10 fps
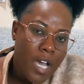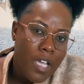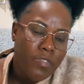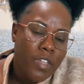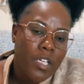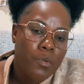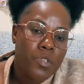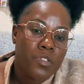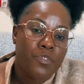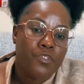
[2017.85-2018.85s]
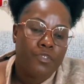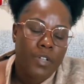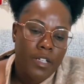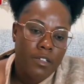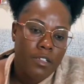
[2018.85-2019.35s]
I think he was a
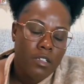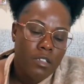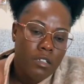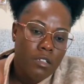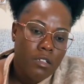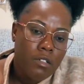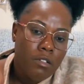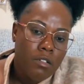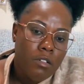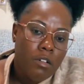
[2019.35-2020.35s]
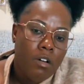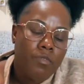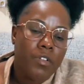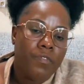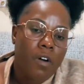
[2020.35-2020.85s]
friend
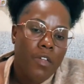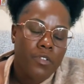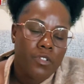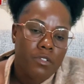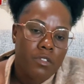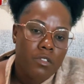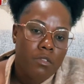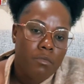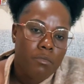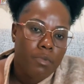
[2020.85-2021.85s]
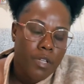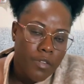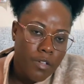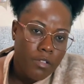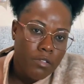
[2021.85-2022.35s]
of the father's
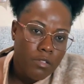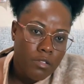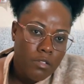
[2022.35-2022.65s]
brother.